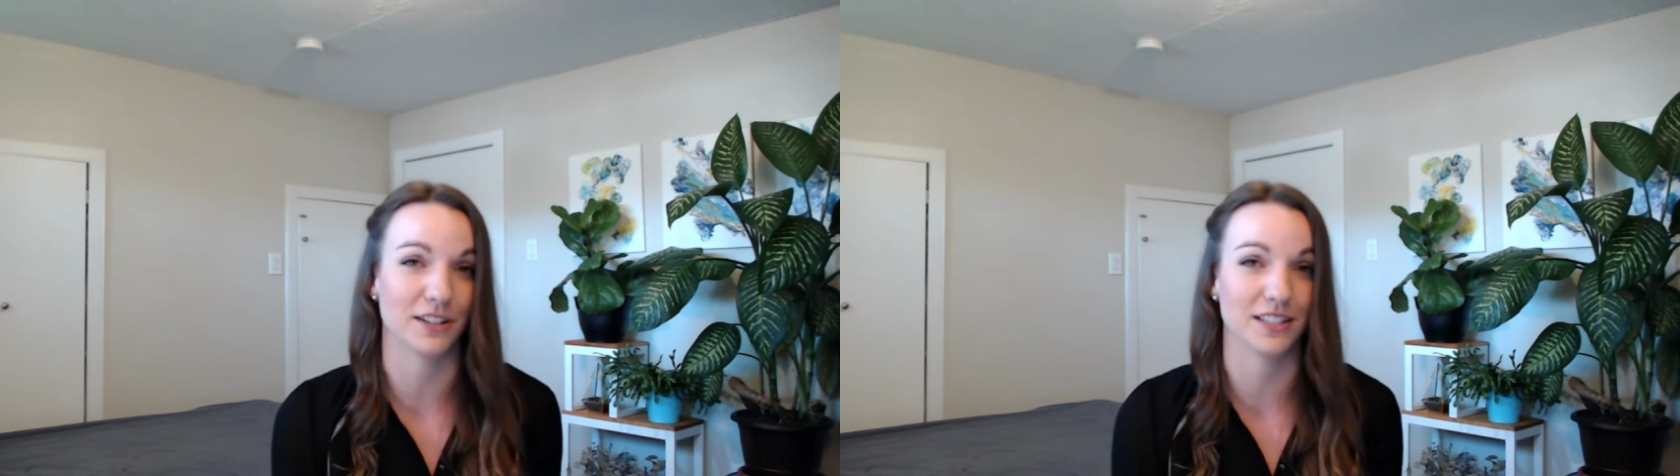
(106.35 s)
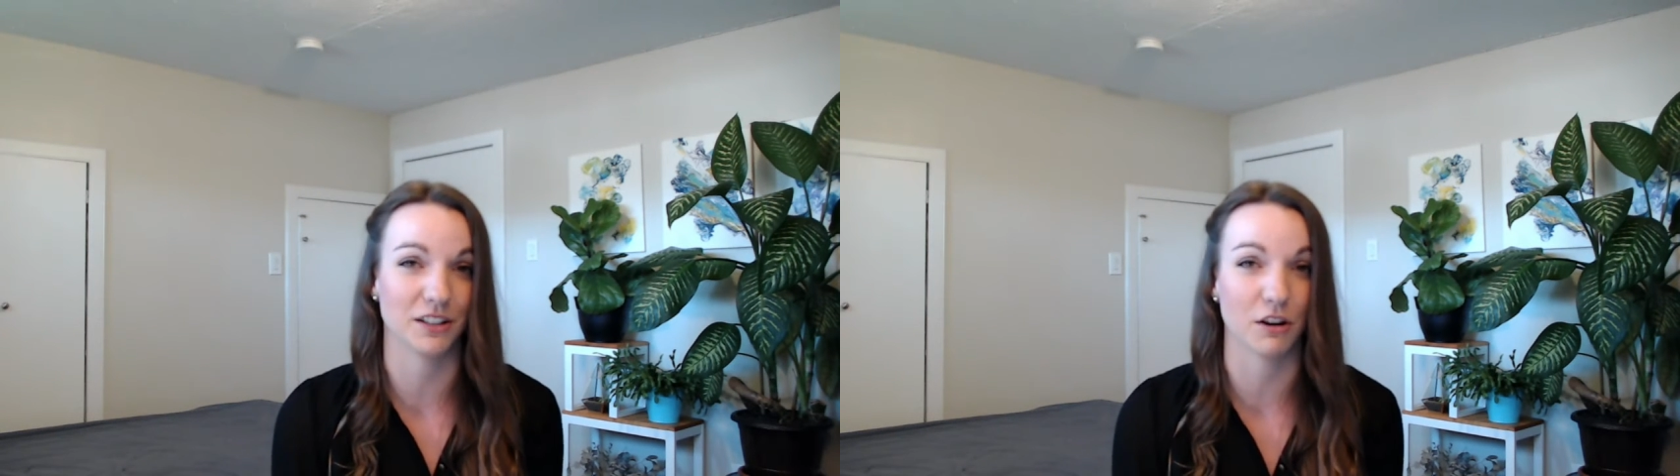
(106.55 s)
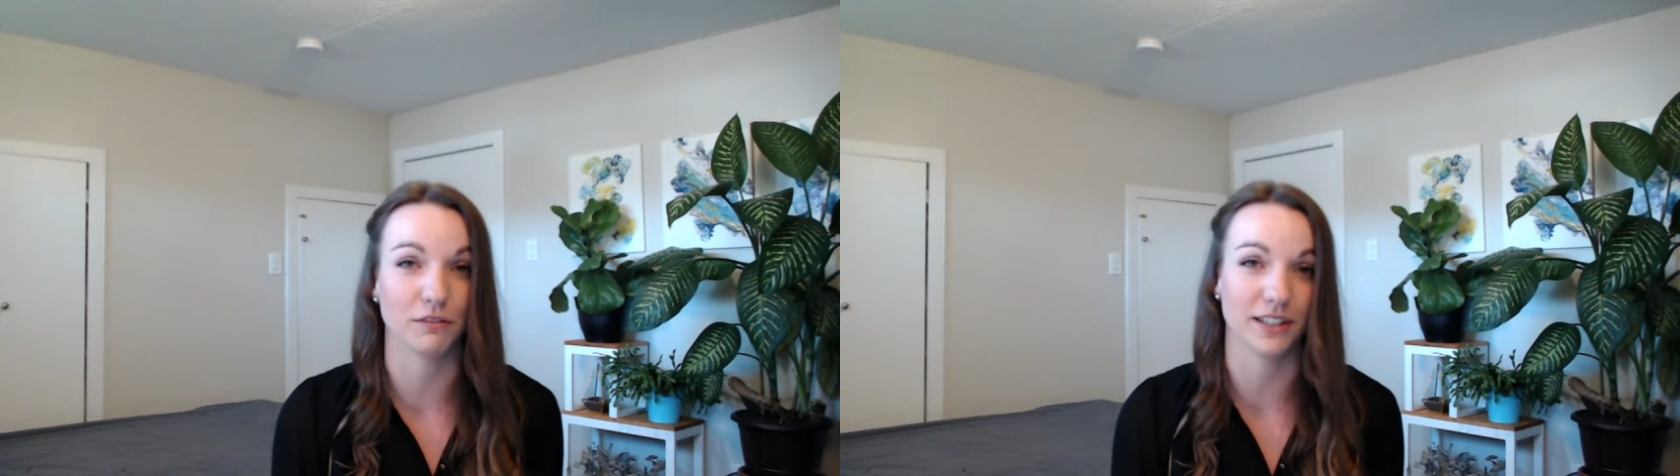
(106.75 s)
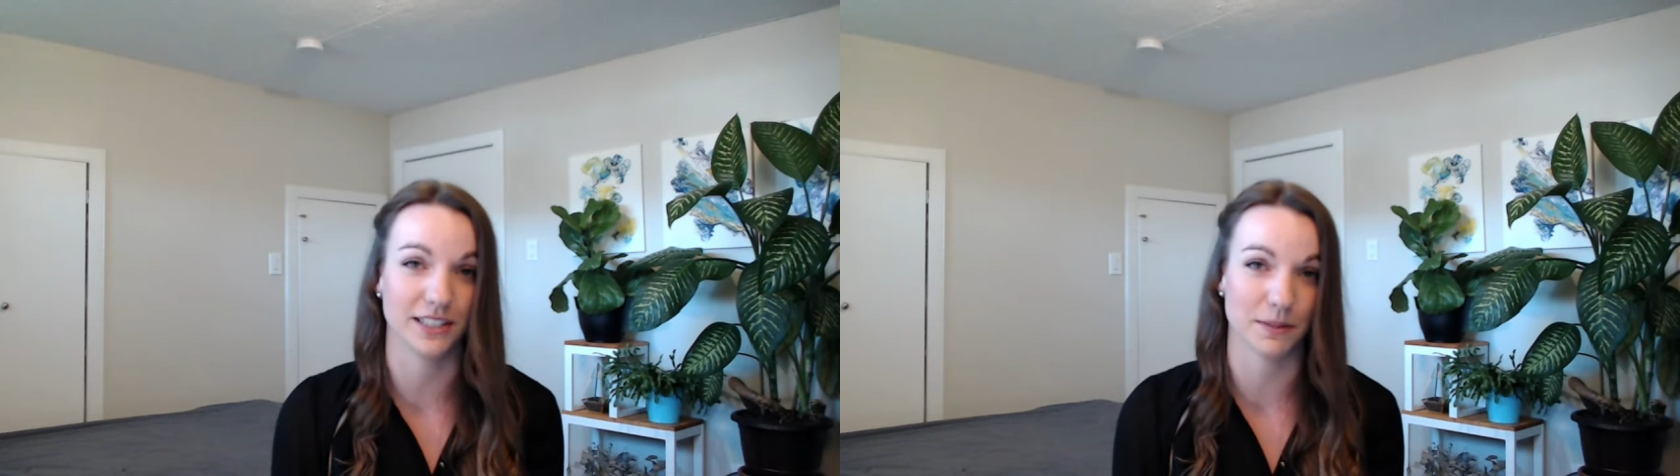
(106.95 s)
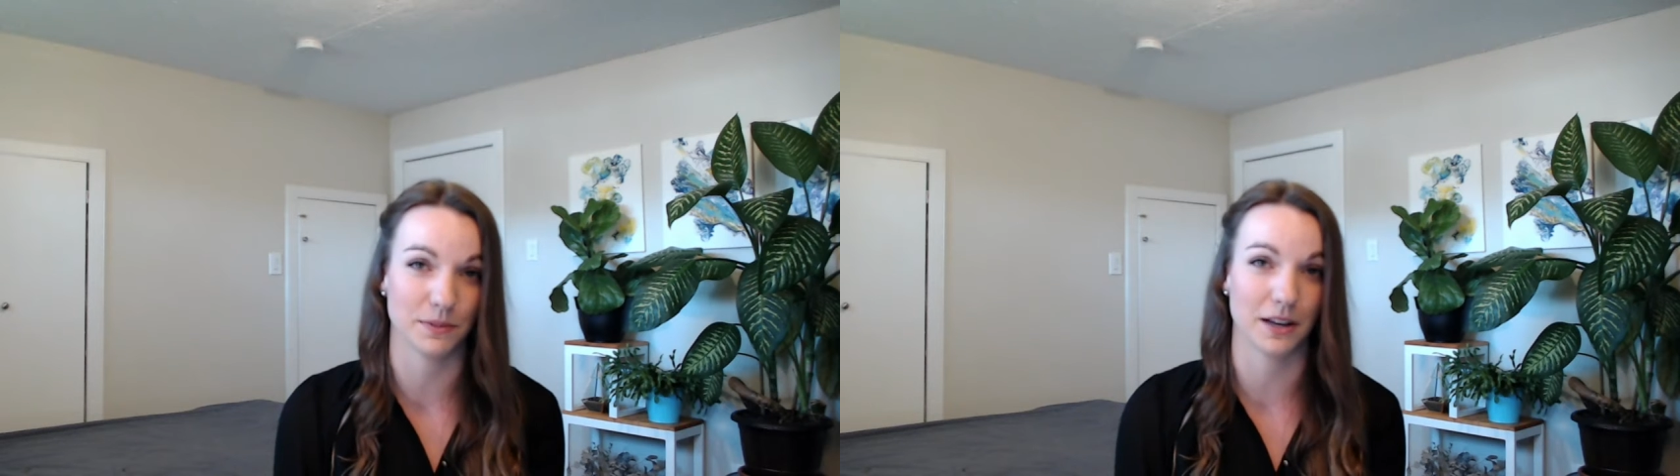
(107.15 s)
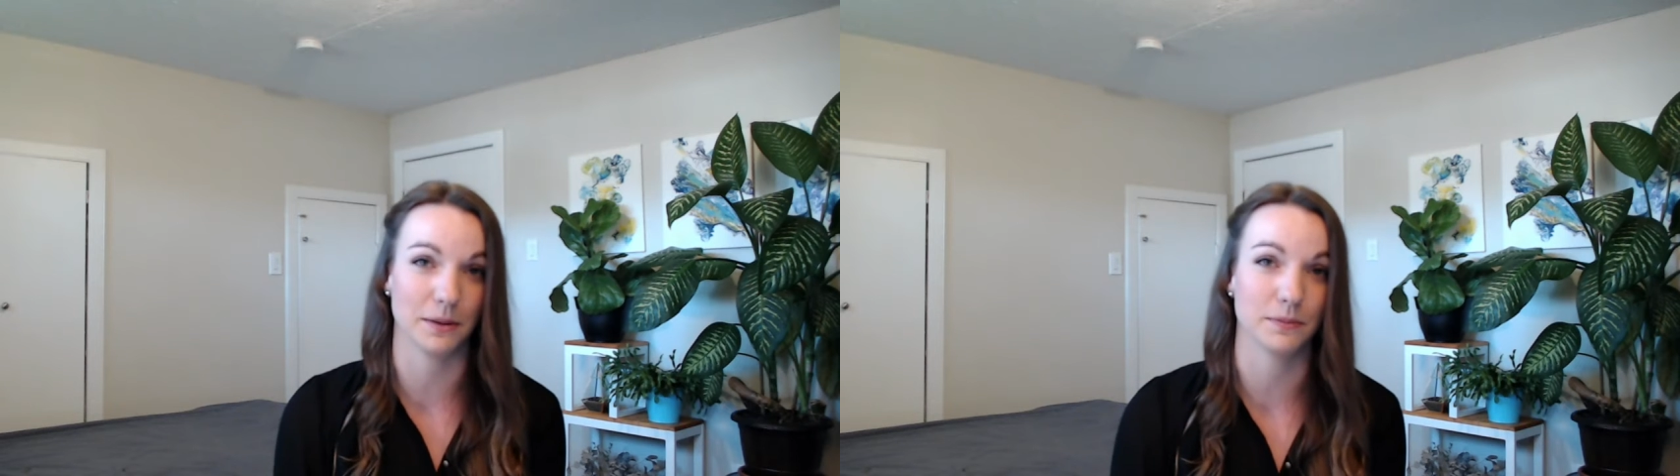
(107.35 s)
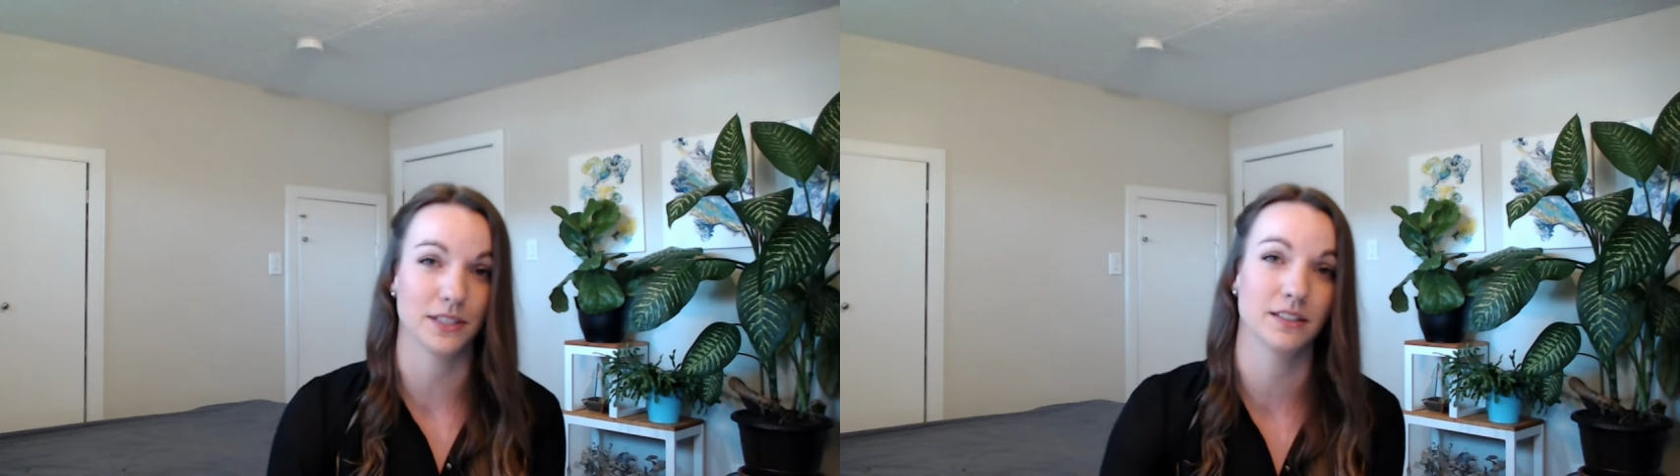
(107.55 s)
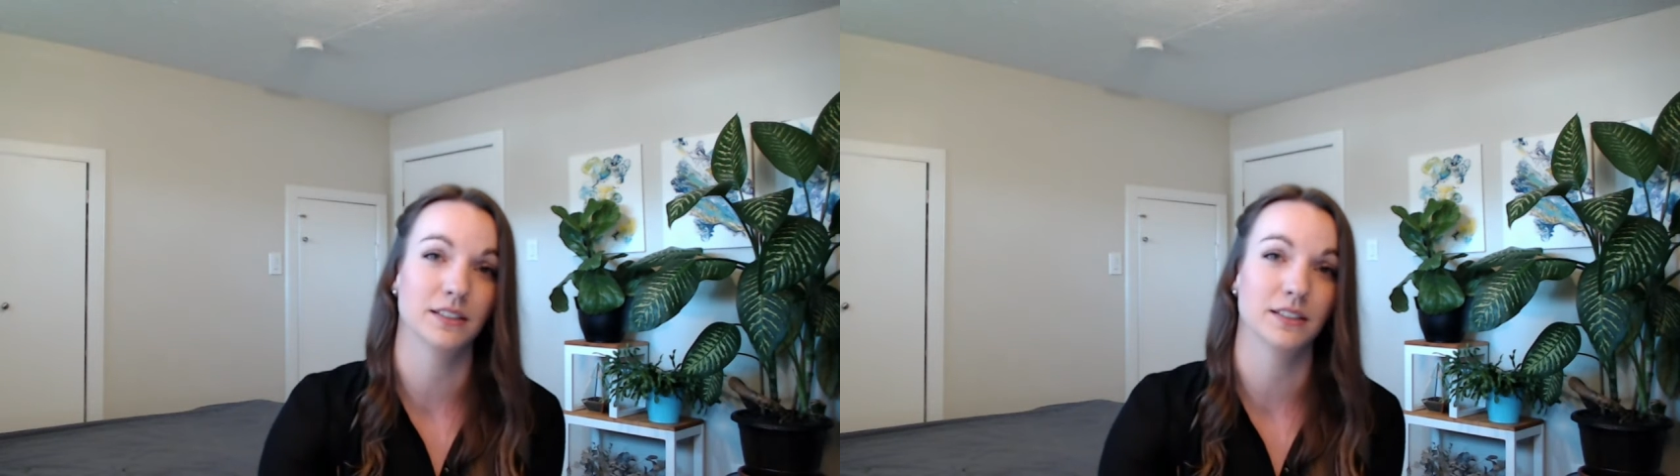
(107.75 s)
as conflict sometimes.